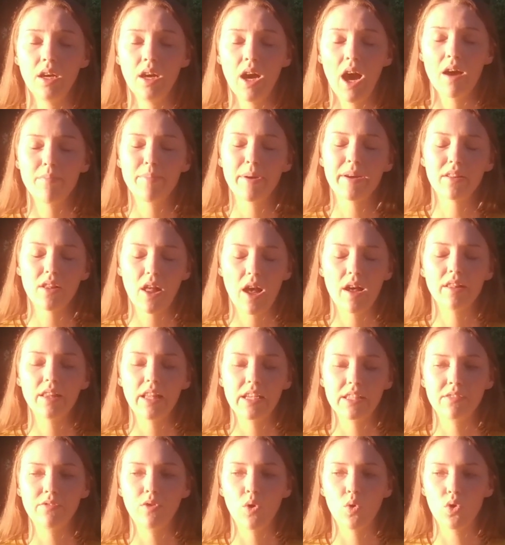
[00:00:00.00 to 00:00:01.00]
I've been a lot
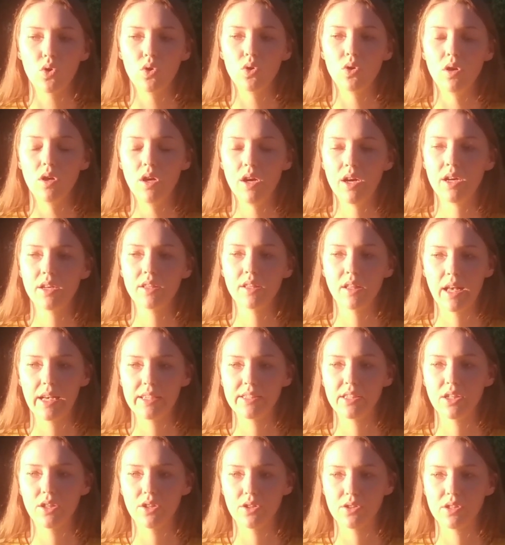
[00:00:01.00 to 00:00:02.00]
less vocal the
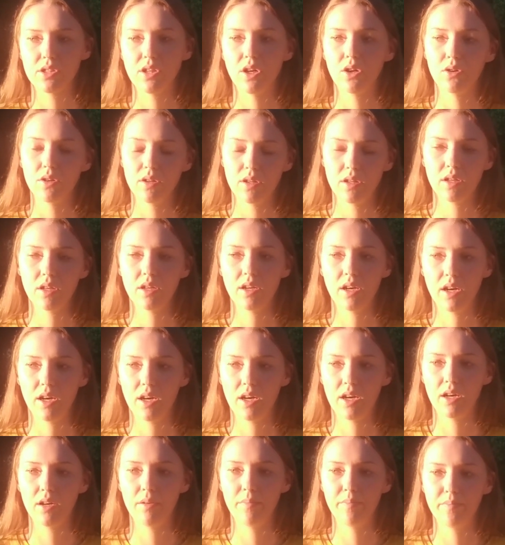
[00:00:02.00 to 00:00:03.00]
last year or so,
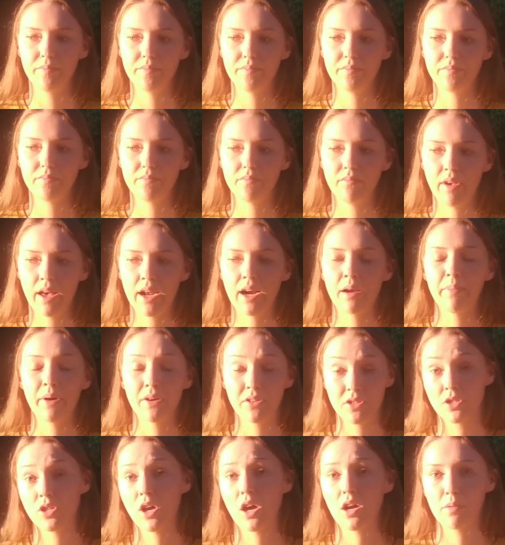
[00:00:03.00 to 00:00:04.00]
and I'm about
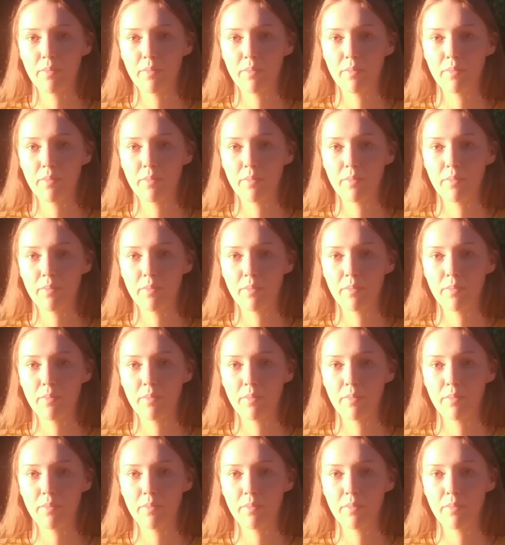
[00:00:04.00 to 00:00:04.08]
to talk